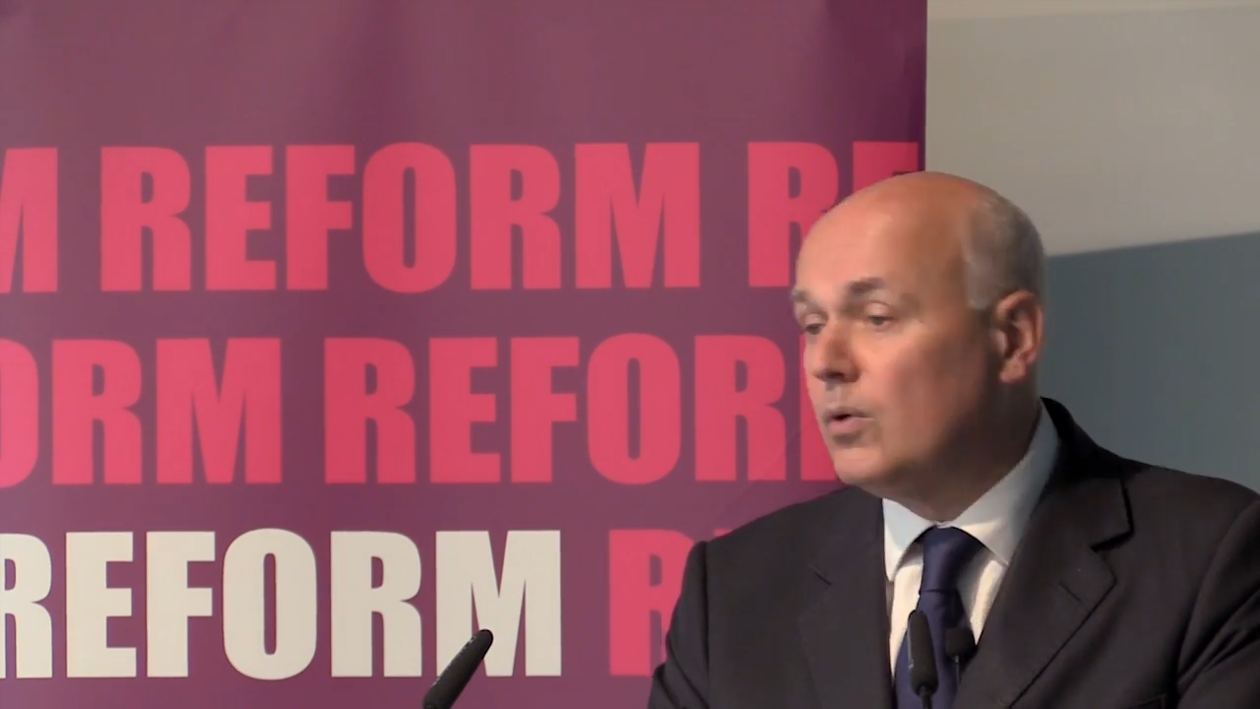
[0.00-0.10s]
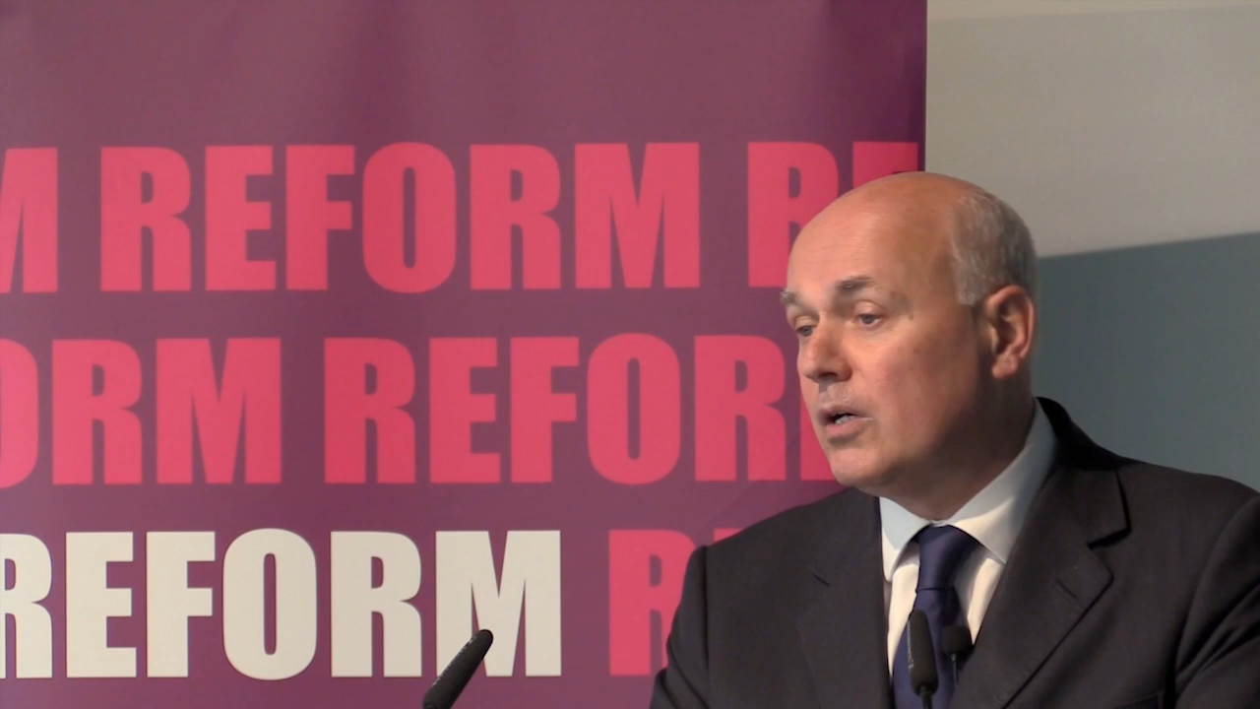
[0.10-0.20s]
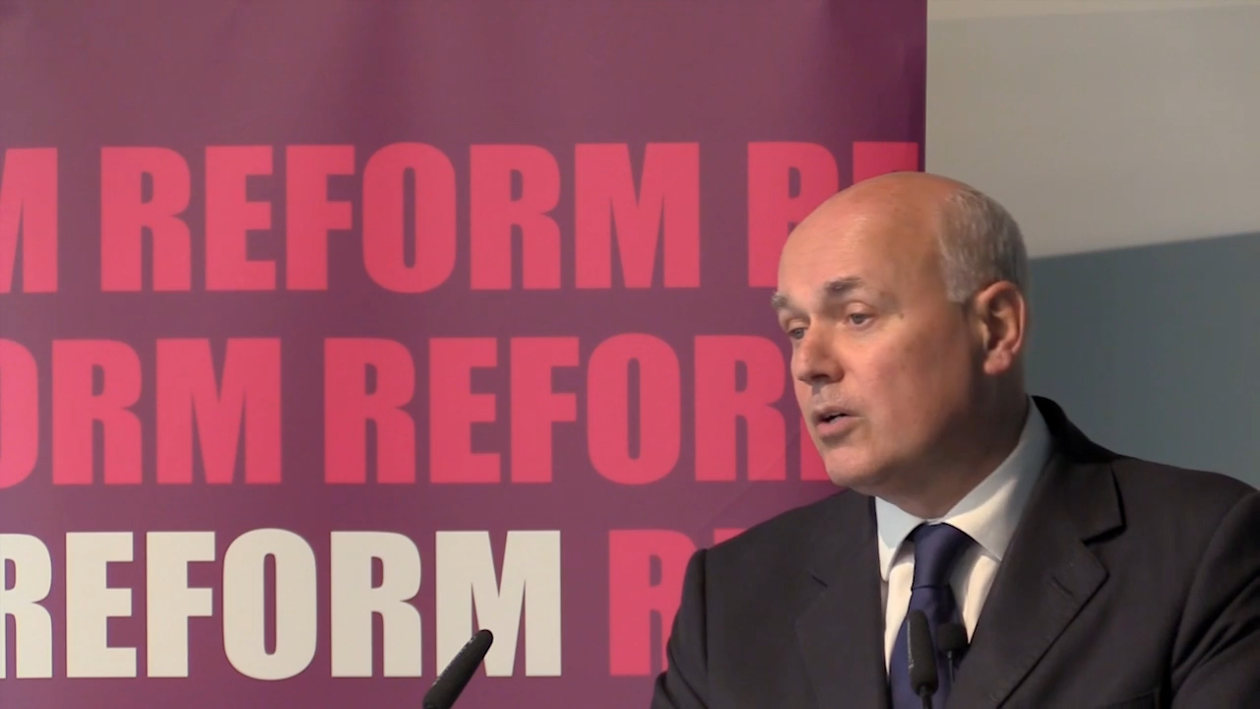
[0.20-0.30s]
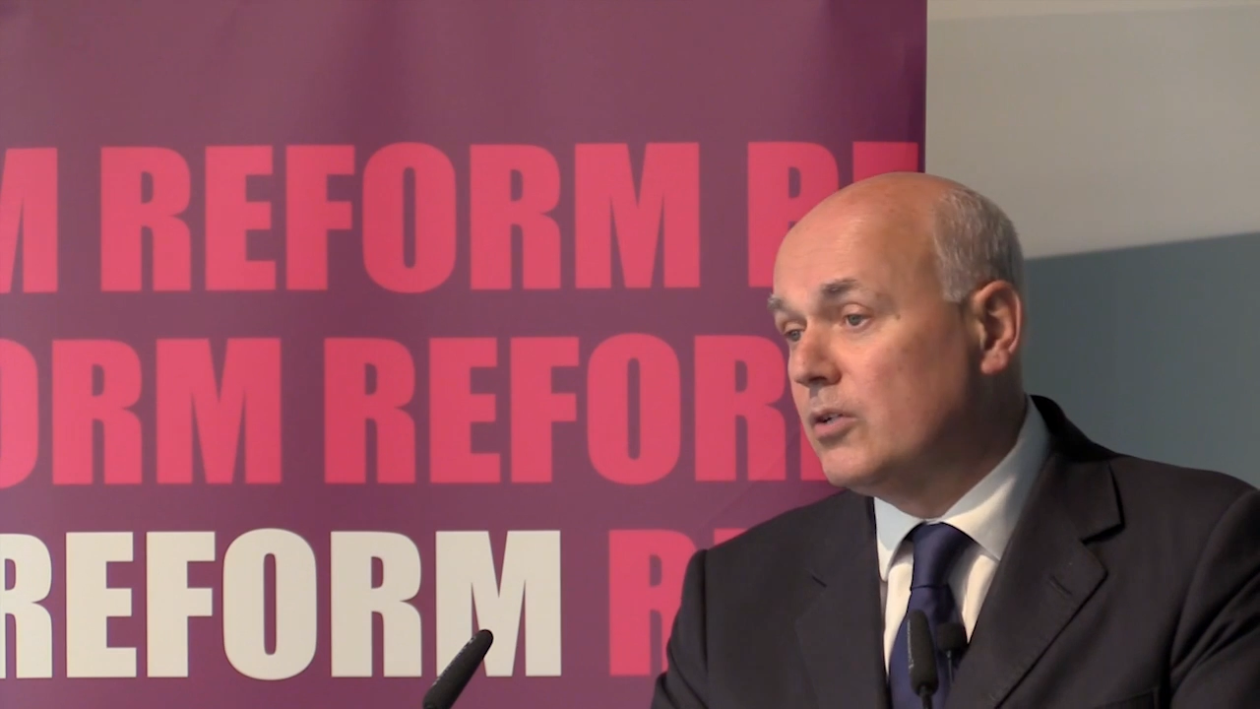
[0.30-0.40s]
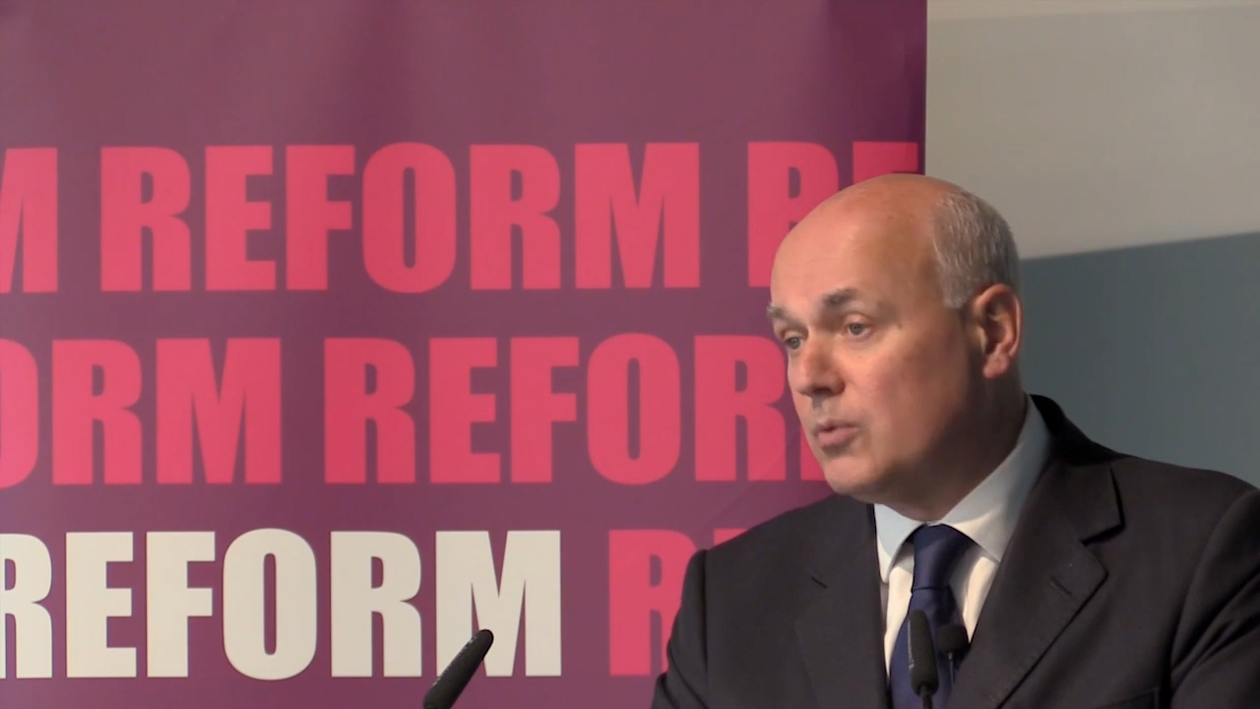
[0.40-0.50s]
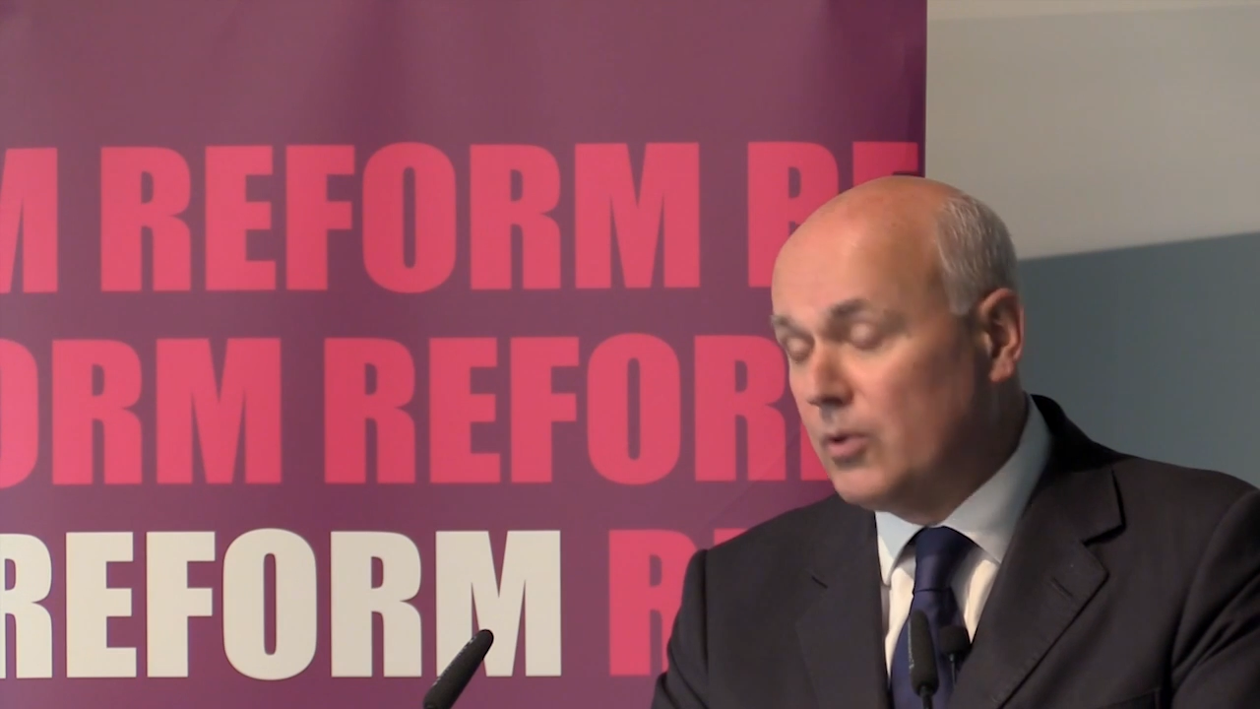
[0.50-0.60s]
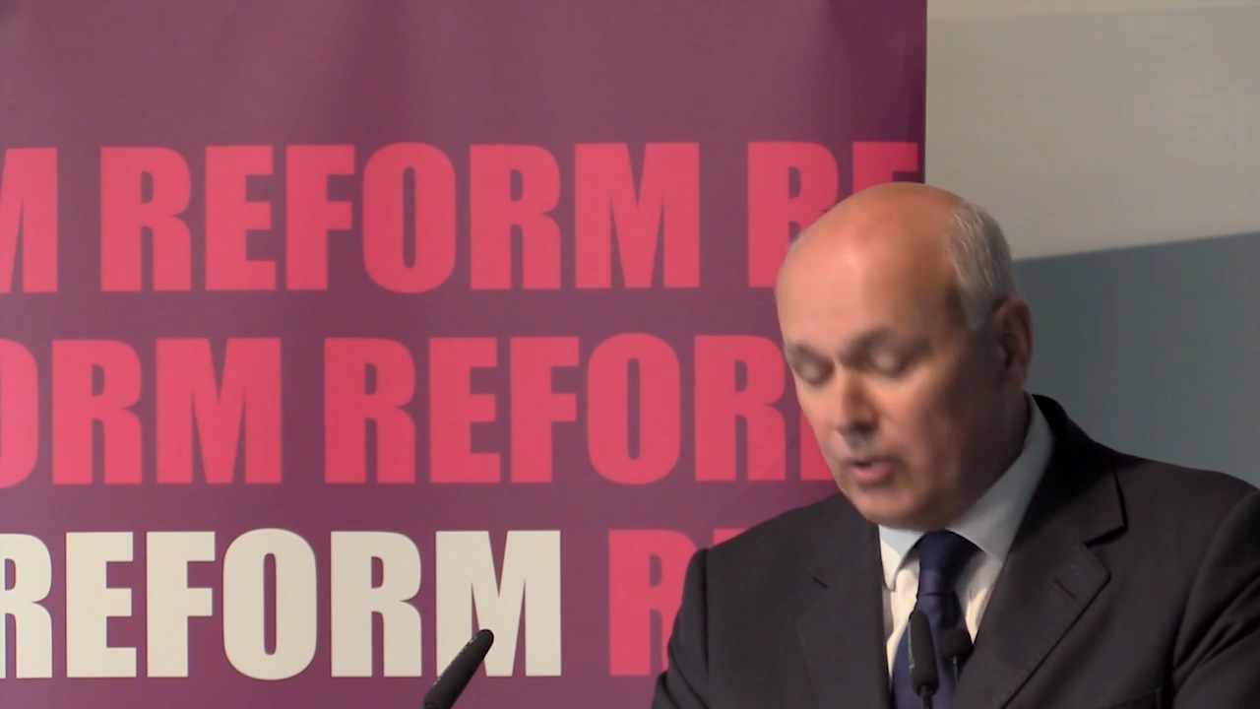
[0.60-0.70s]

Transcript: work or you